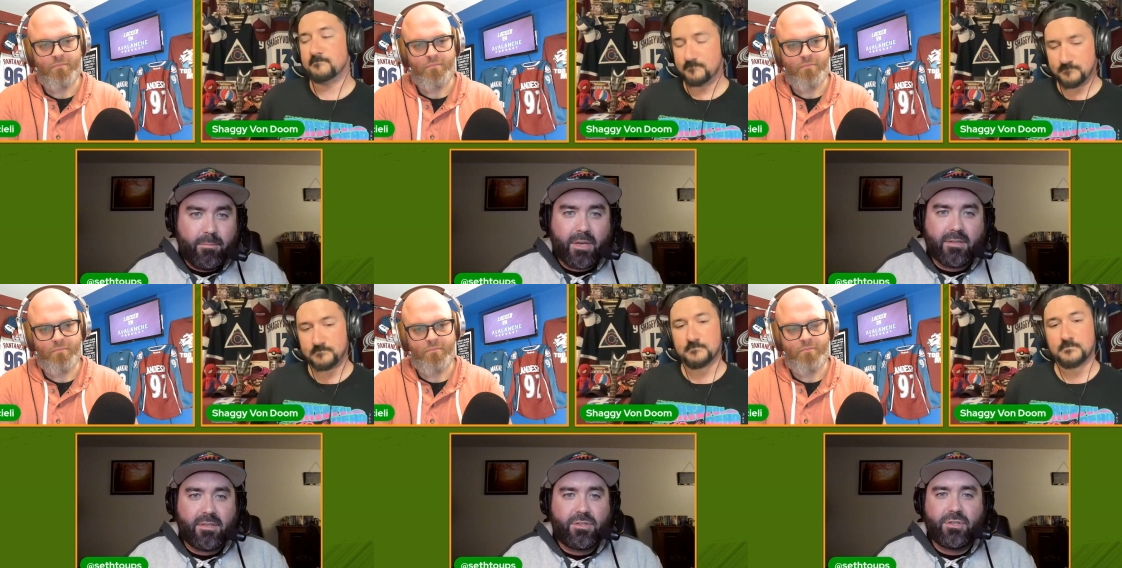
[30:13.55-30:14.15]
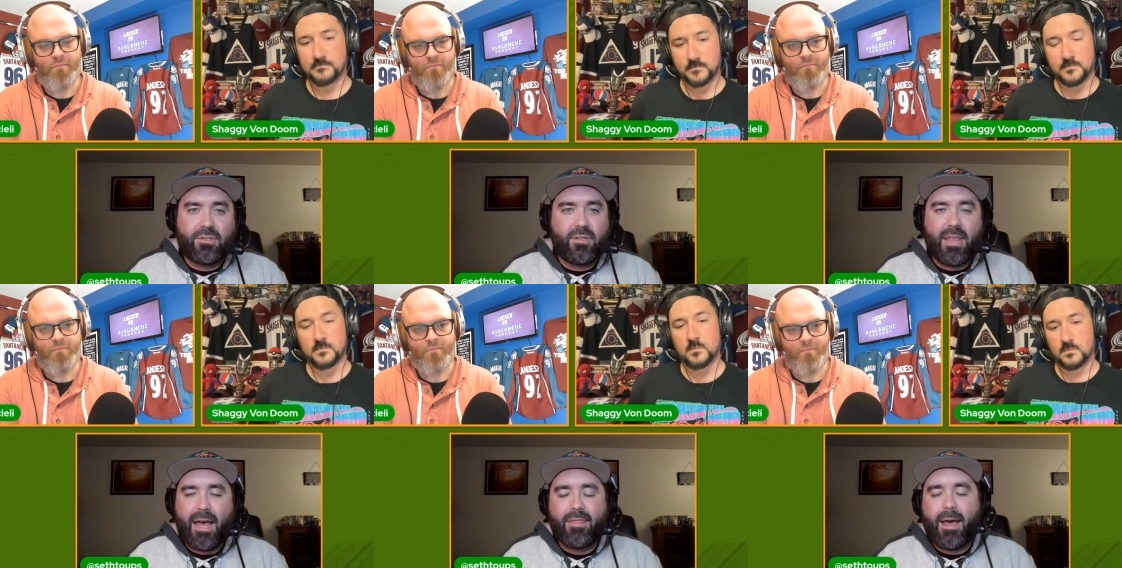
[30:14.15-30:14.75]
Speaker 1: because it's just
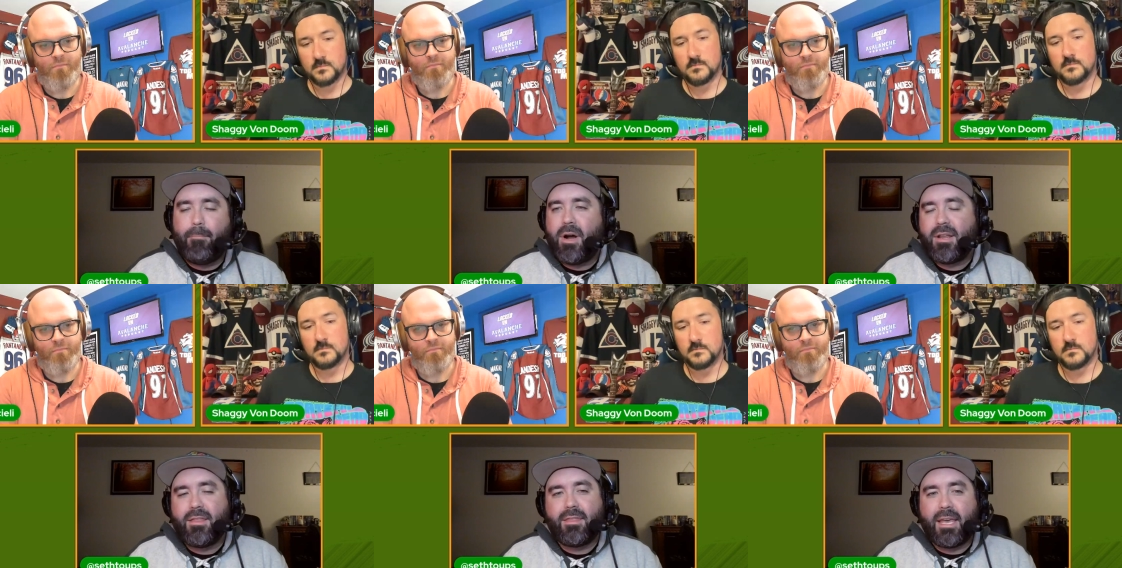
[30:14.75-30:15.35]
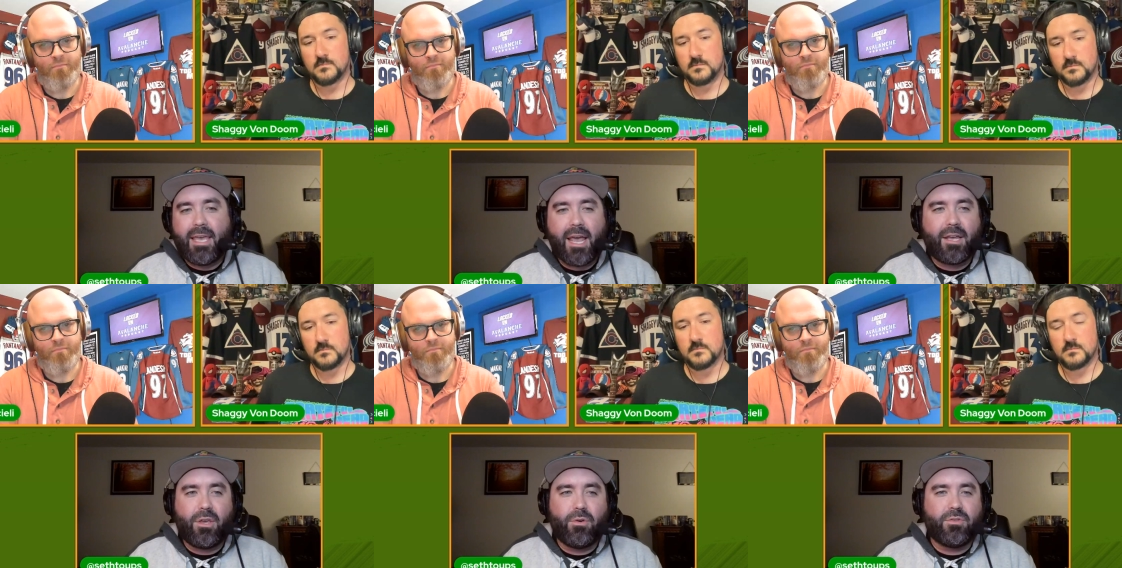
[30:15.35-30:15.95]
that money that they
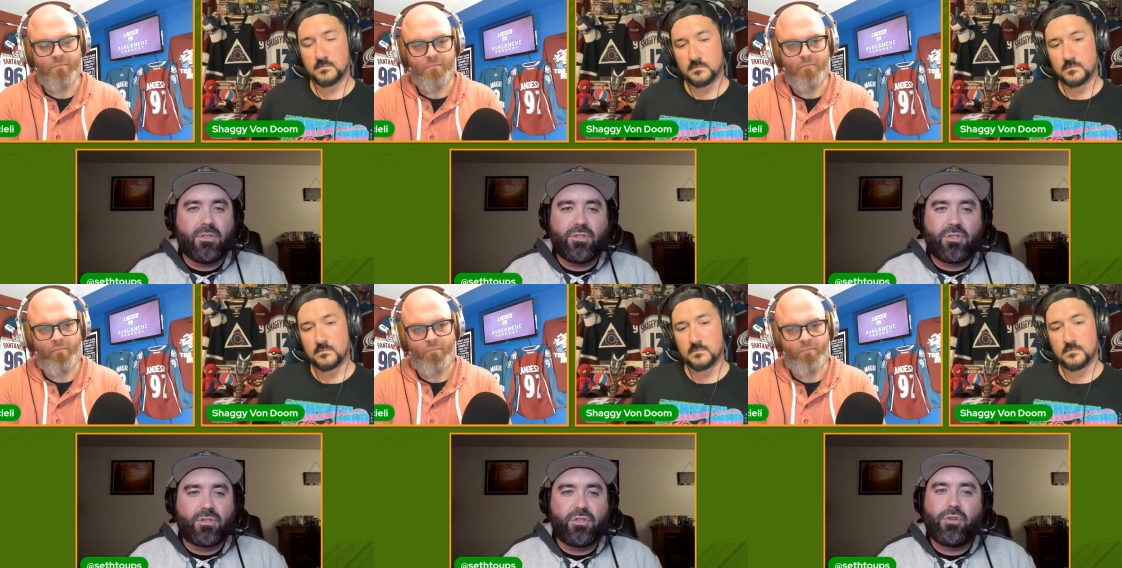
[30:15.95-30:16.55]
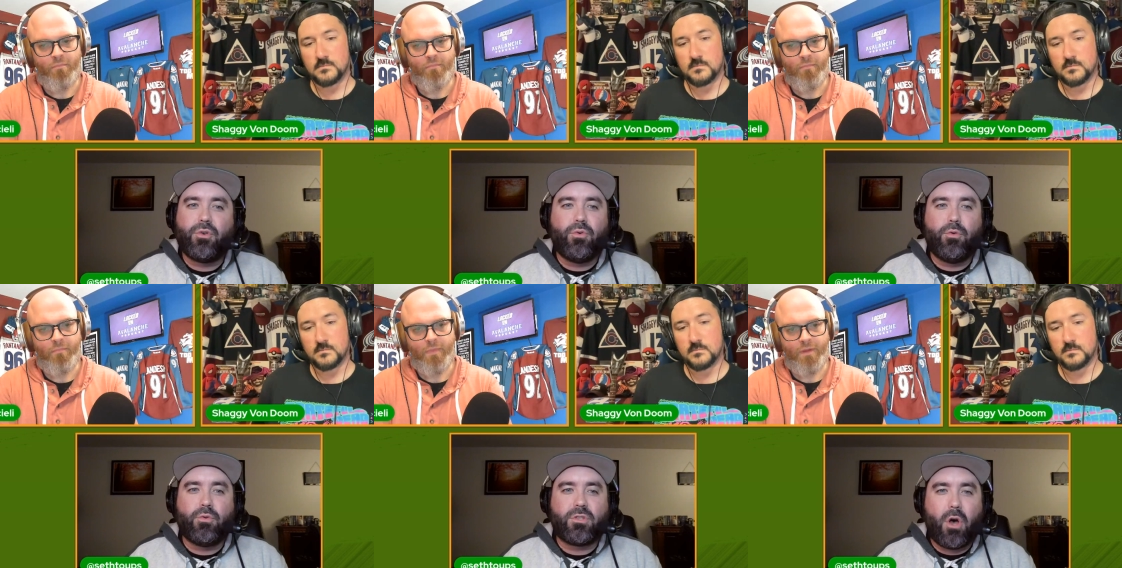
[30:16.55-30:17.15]
can't use is just
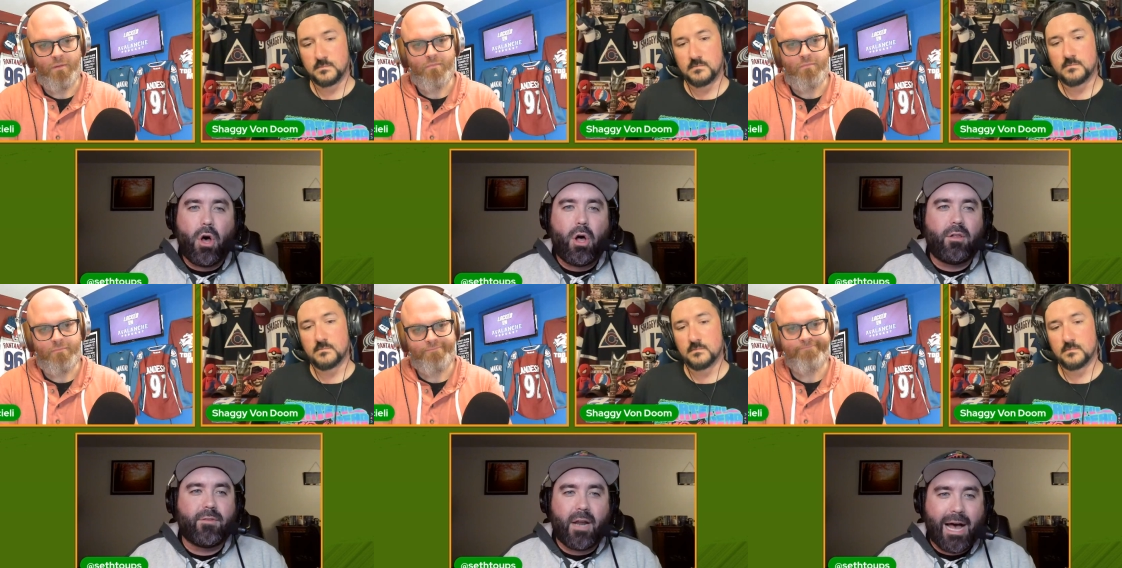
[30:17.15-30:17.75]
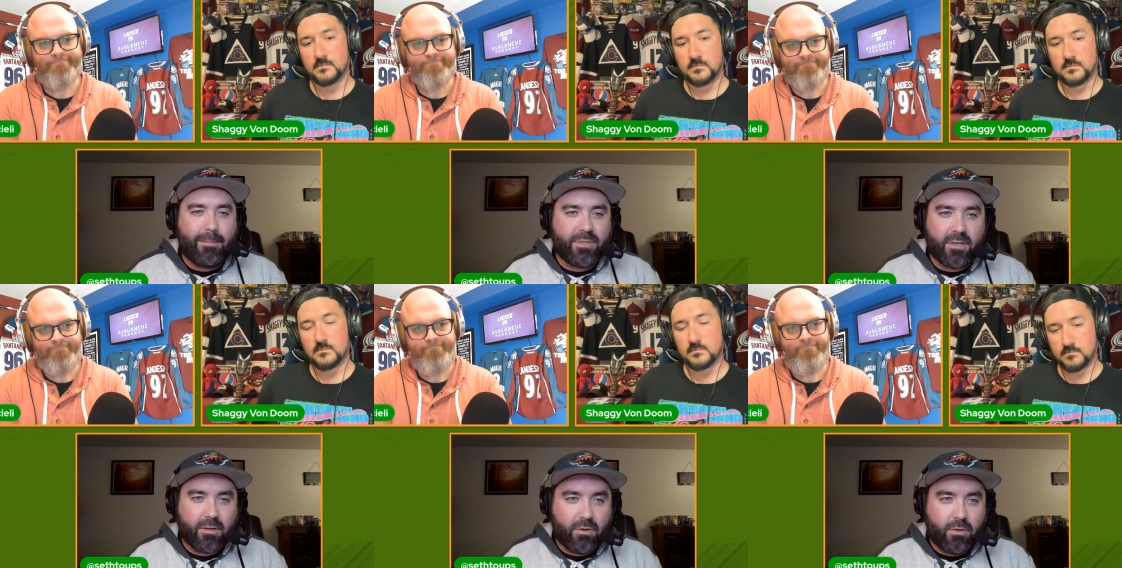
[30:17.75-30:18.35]
too tall of an
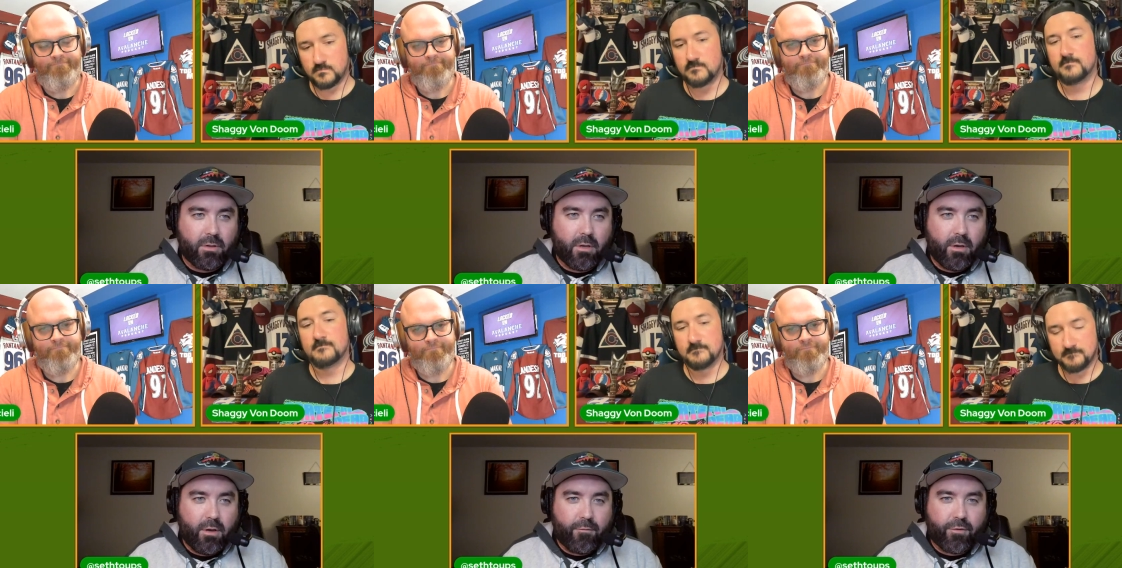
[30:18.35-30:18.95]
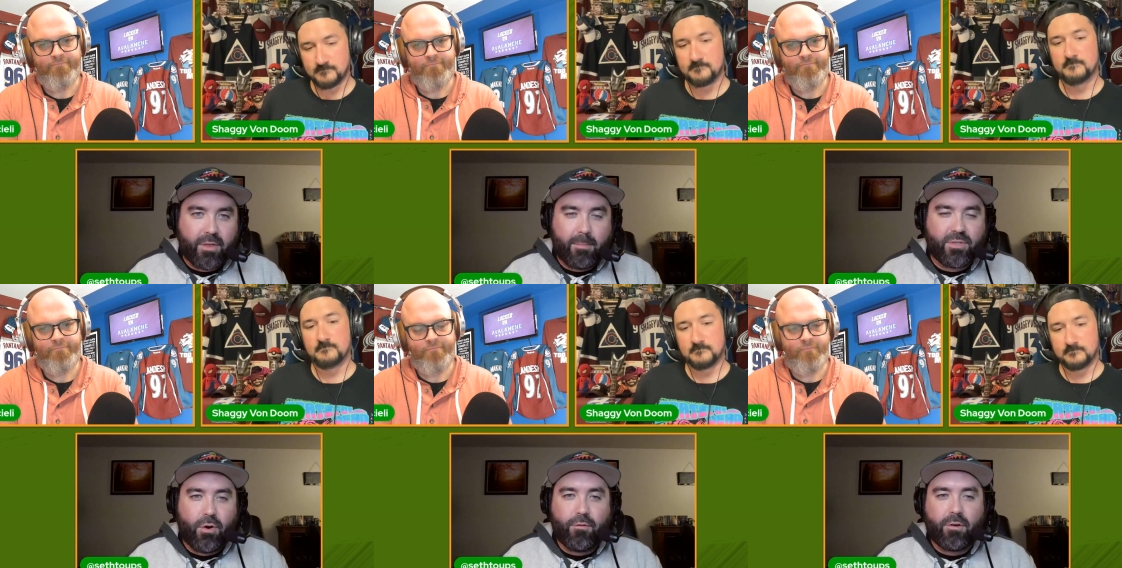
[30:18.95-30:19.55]
obstacle for them
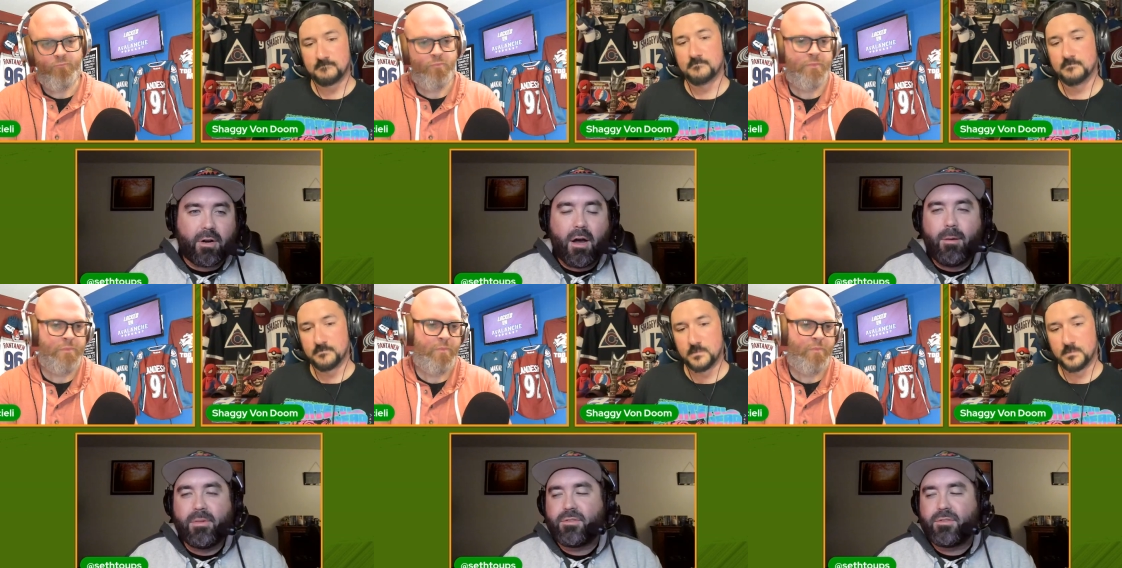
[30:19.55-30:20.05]
to overcome.